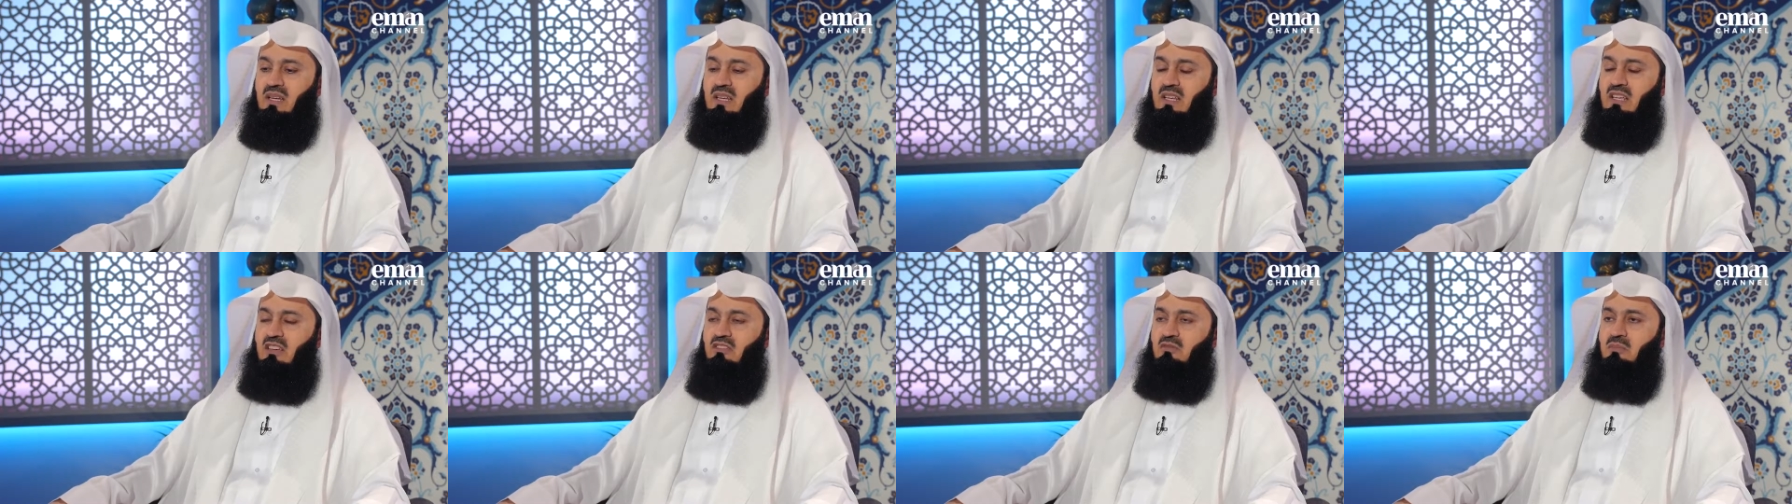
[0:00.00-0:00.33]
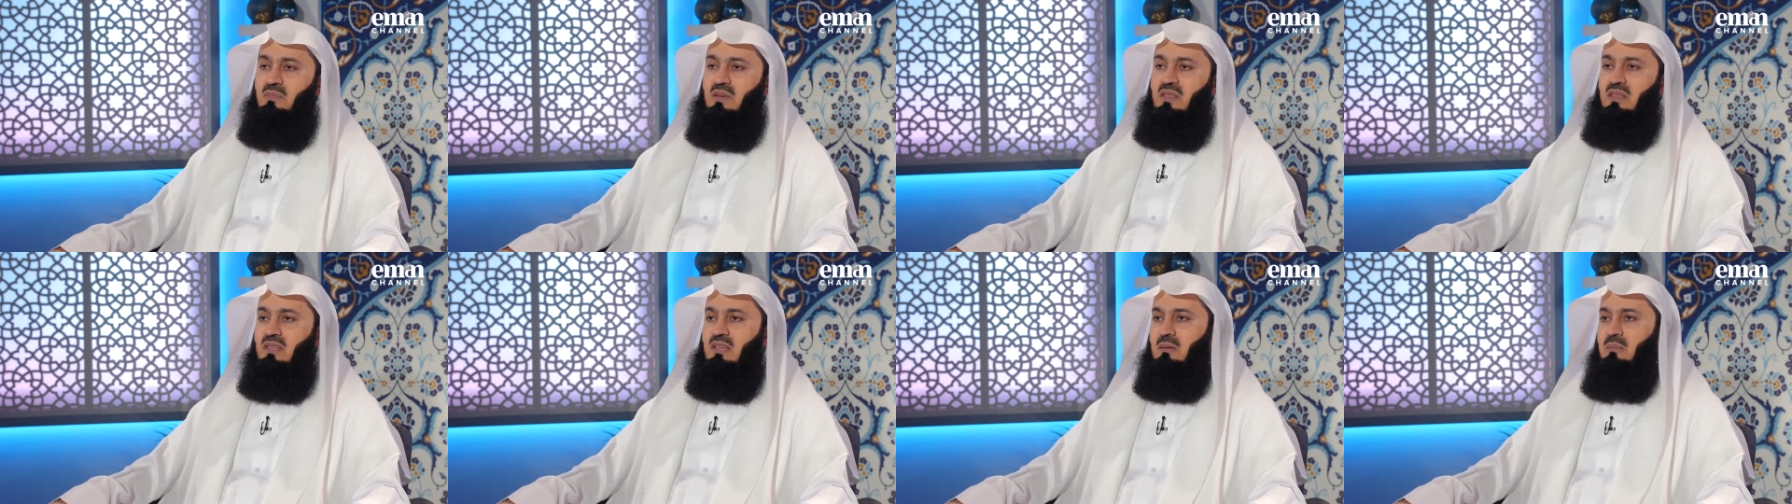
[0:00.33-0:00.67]
Give
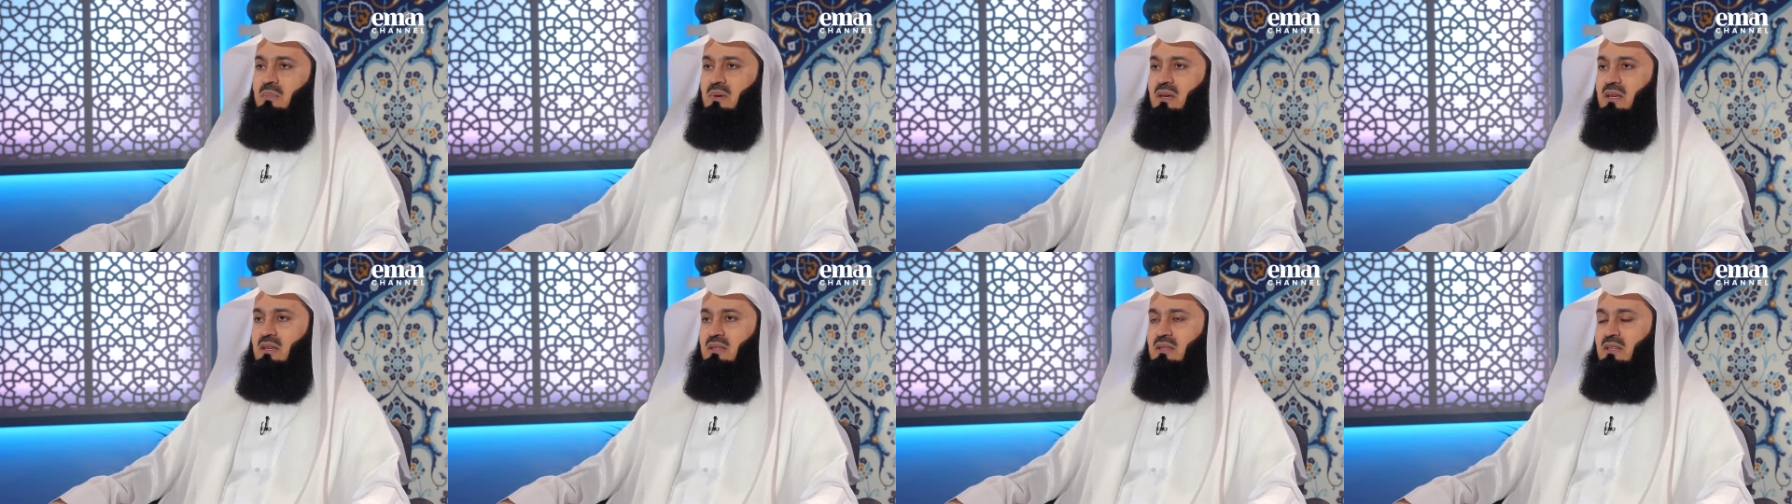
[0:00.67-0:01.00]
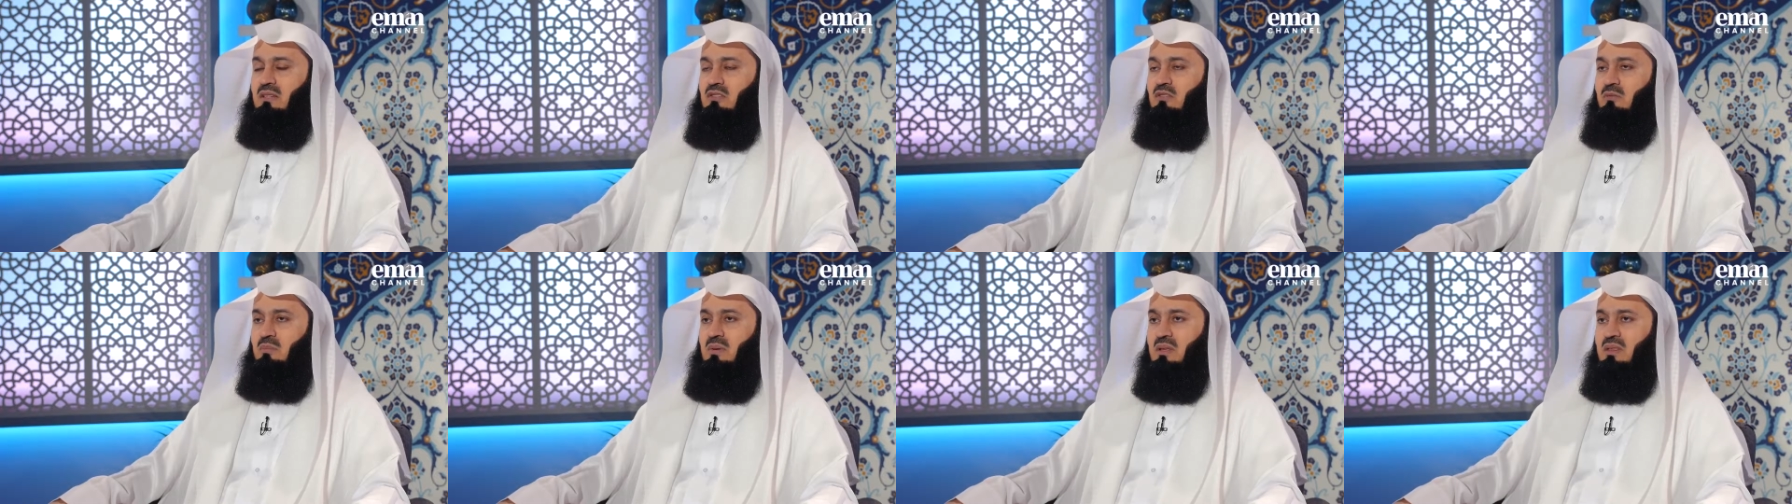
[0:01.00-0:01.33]
me the
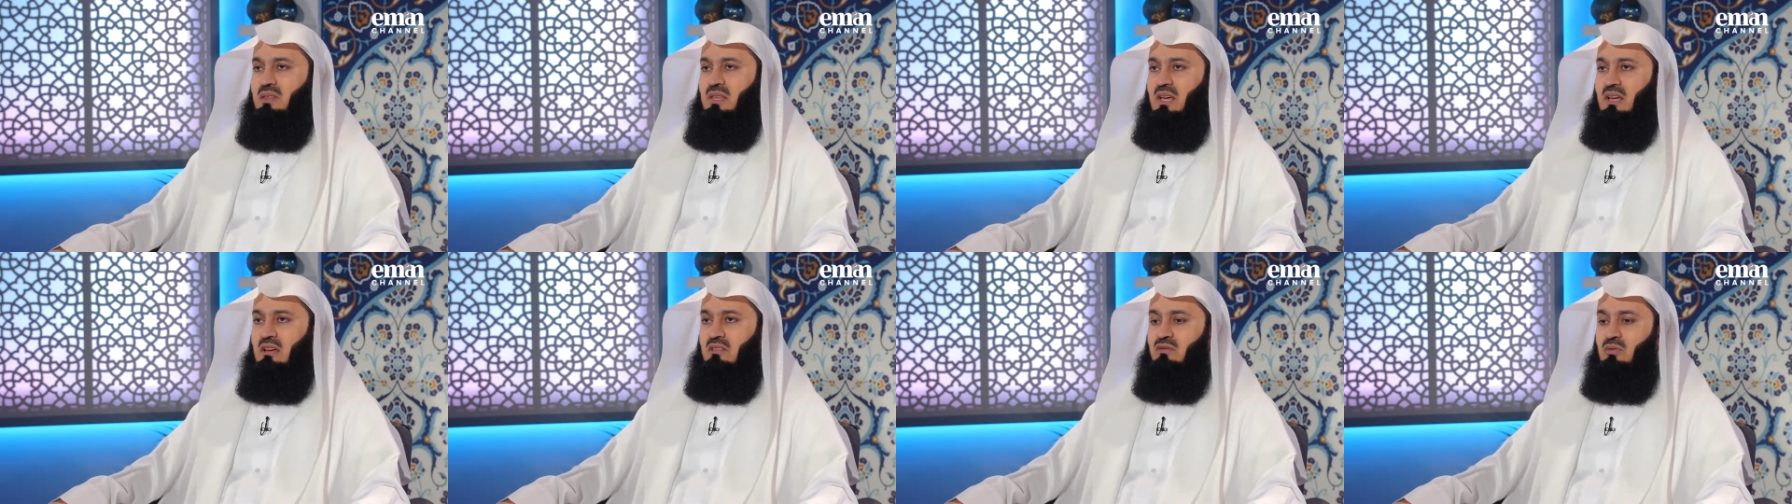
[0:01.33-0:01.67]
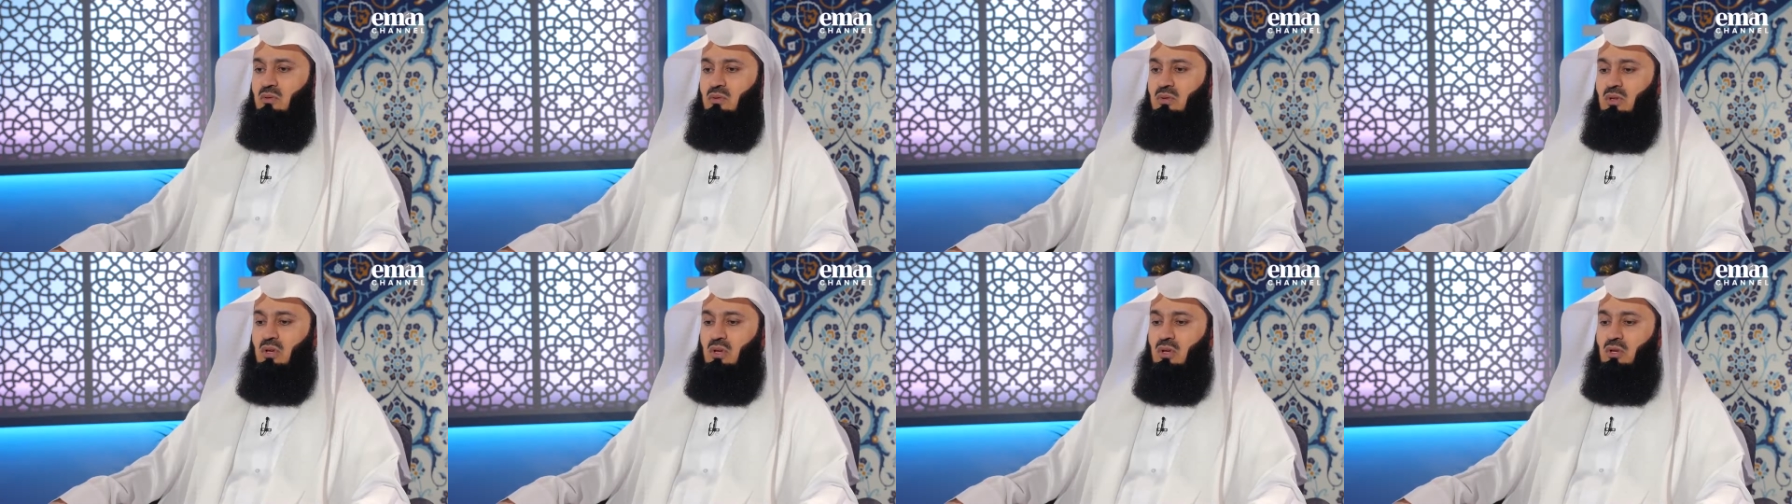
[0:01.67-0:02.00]
ability to be
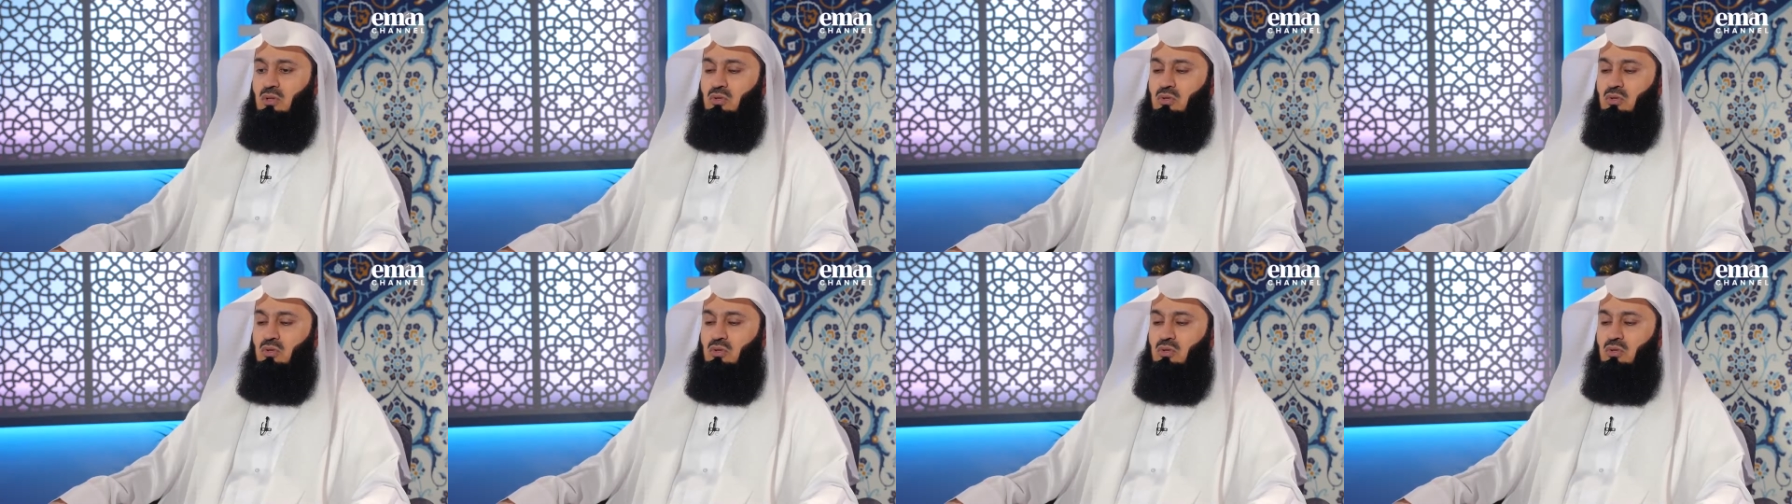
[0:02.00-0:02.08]
thankful